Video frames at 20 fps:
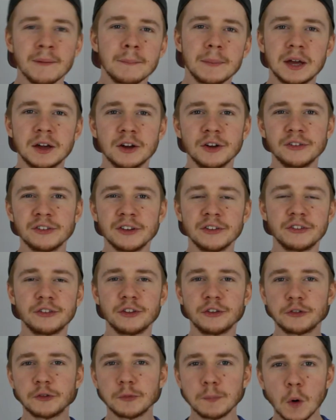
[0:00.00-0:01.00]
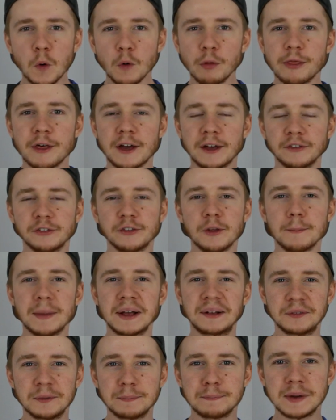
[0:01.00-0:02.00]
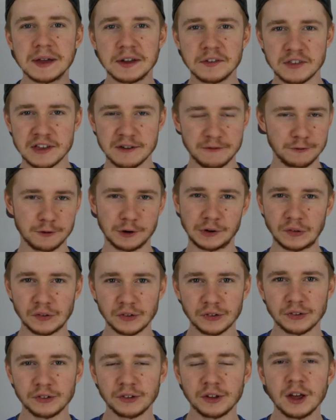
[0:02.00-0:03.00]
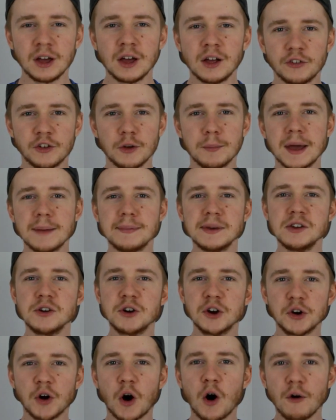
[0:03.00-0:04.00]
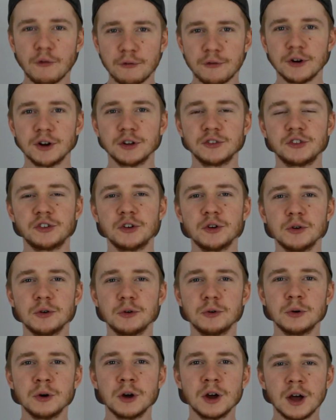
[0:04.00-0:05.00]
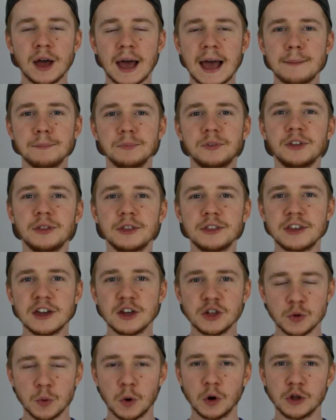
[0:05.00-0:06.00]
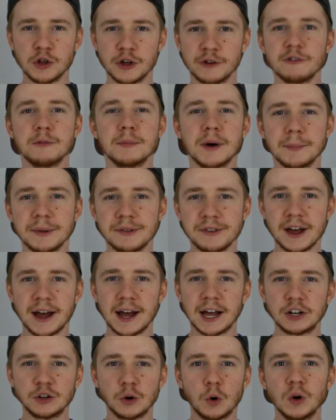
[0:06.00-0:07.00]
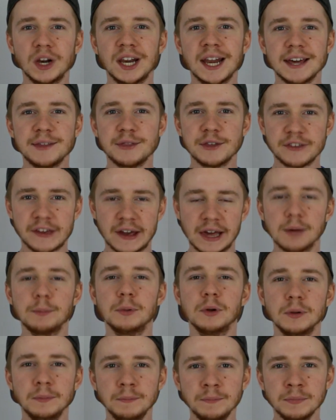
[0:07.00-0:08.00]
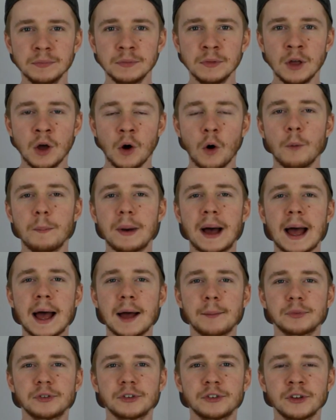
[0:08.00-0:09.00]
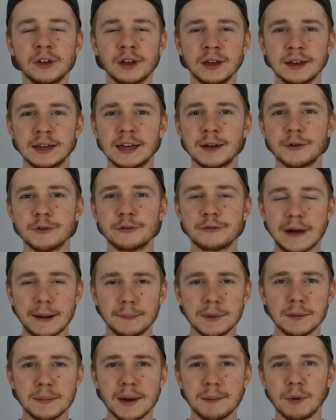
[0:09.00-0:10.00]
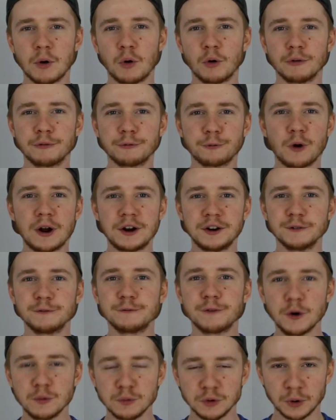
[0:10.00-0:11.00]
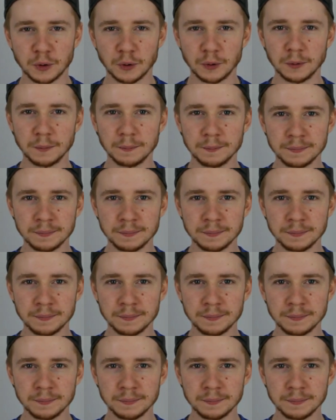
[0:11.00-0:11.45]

Because it's the small things that make the big difference. So maybe you could offer to empty the dishwasher for mum and dad, or lay the table, or perhaps give a family member or a friend a phone call.